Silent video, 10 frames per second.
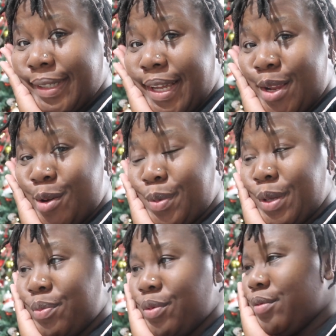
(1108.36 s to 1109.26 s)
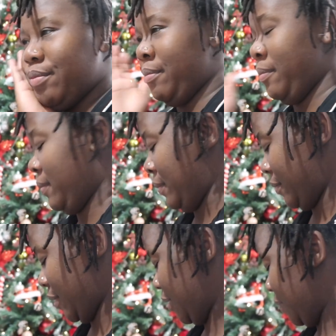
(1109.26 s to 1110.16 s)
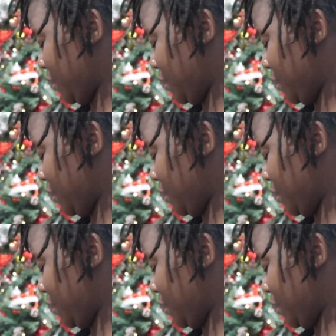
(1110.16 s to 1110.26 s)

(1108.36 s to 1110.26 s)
hello people.